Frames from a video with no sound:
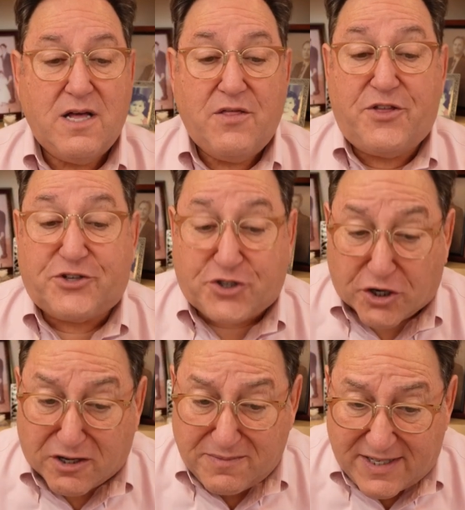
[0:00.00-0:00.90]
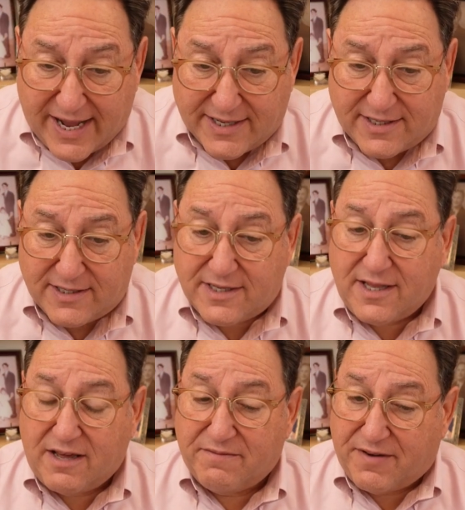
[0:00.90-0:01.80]
the circumstances and
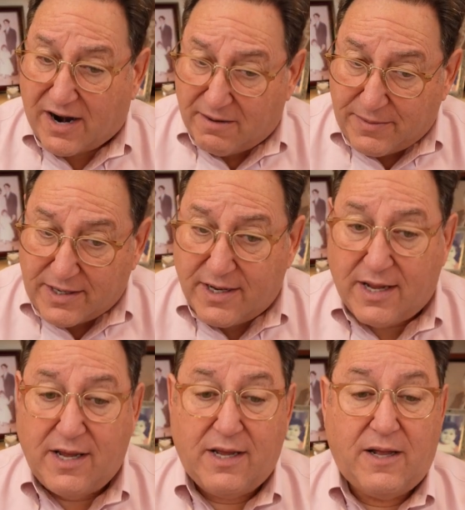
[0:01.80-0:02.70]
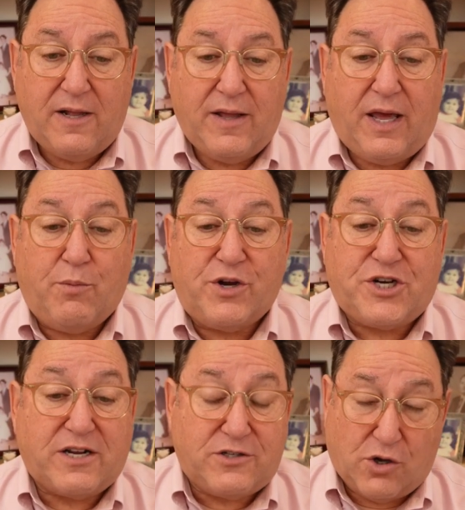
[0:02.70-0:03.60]
the environment in which
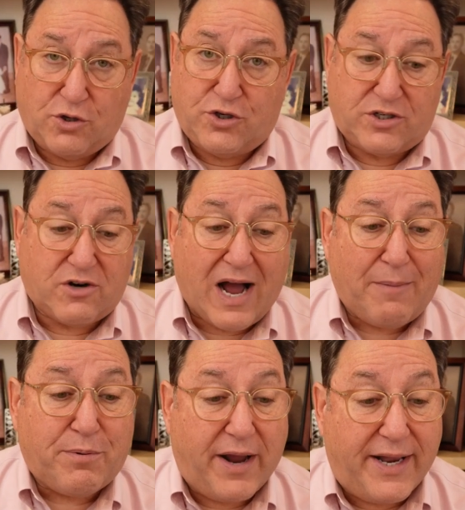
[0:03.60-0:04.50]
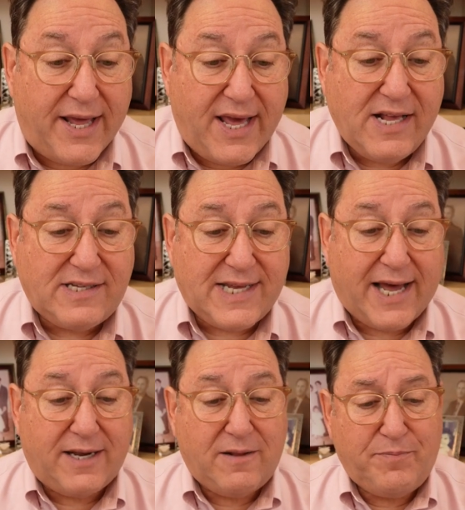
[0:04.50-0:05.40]
our soldiers are operating. He
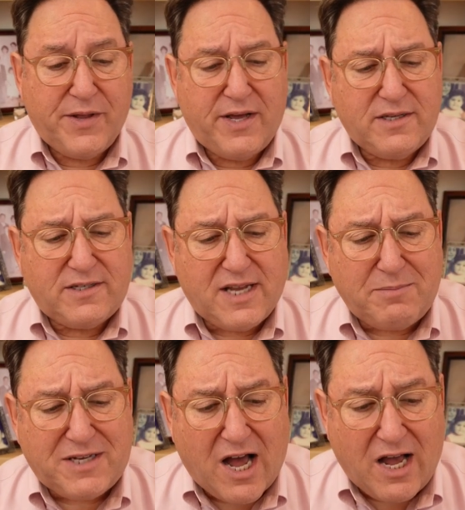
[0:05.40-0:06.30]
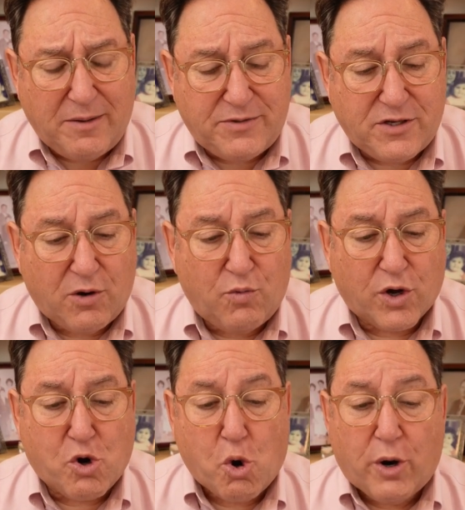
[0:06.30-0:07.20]
said, sometimes
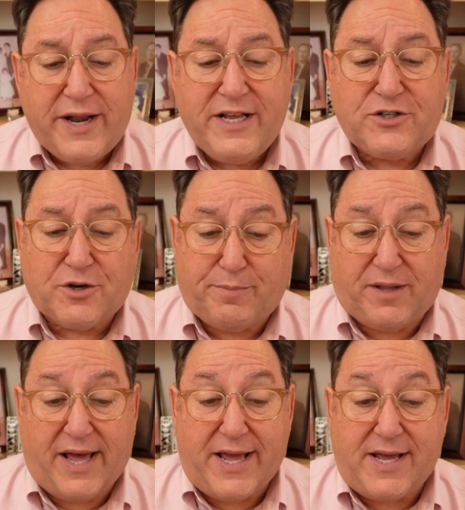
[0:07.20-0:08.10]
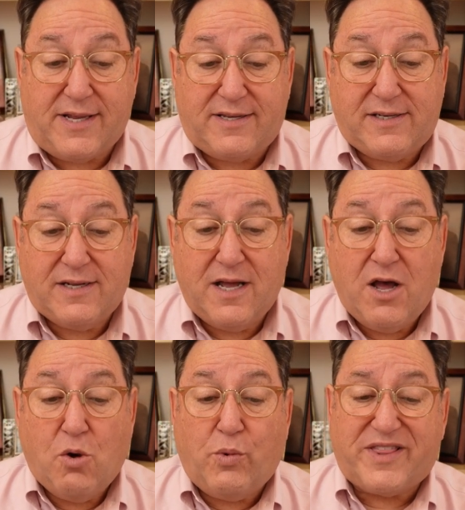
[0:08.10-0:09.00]
recordings are played
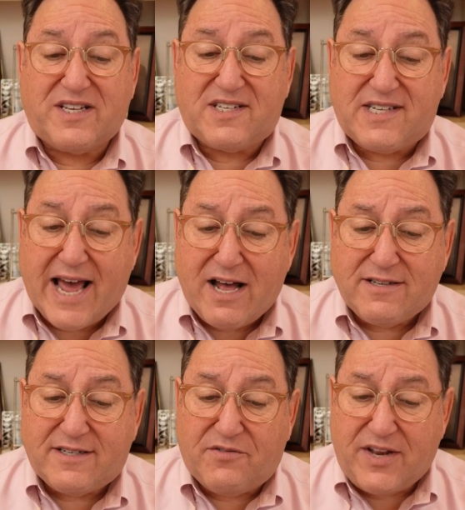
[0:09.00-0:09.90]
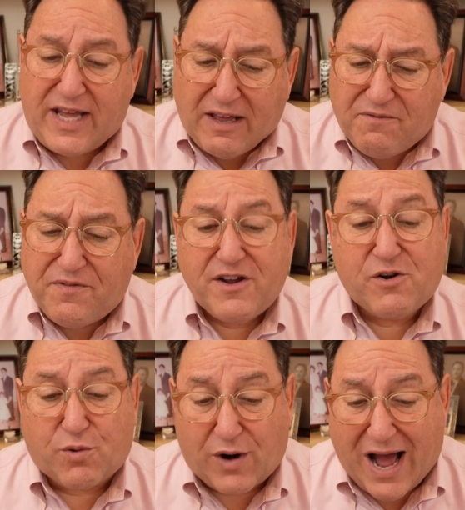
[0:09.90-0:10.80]
with the sounds of an infant
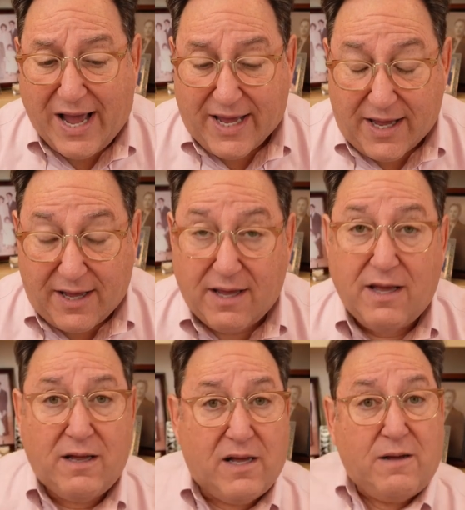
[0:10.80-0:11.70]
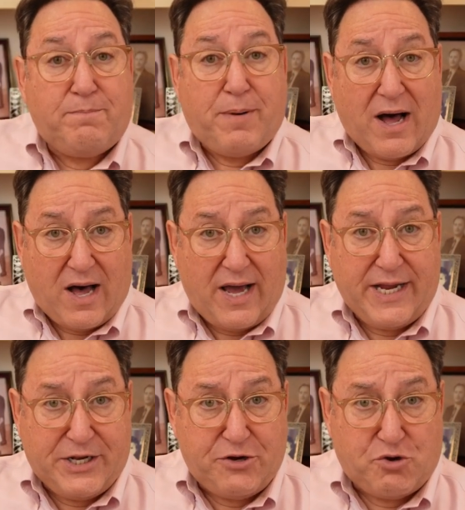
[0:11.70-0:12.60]
crying
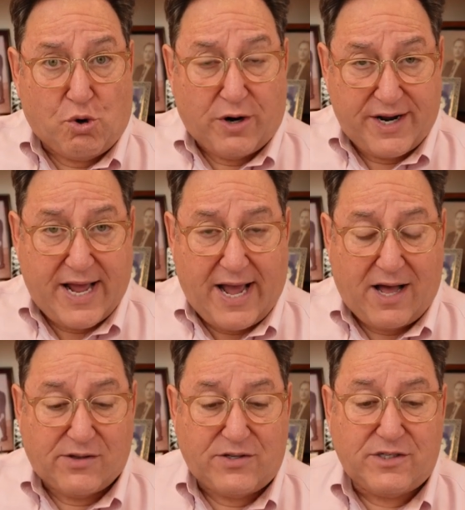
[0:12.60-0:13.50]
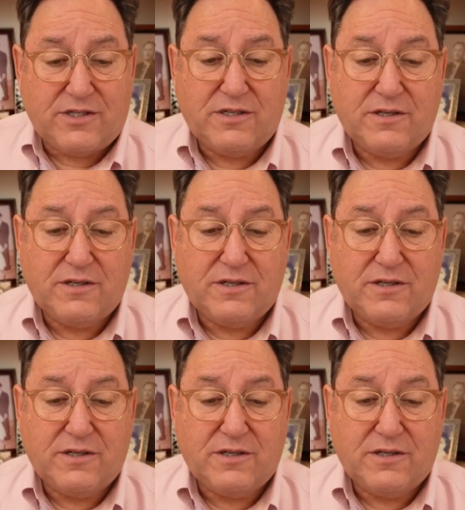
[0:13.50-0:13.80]
behind a door in a house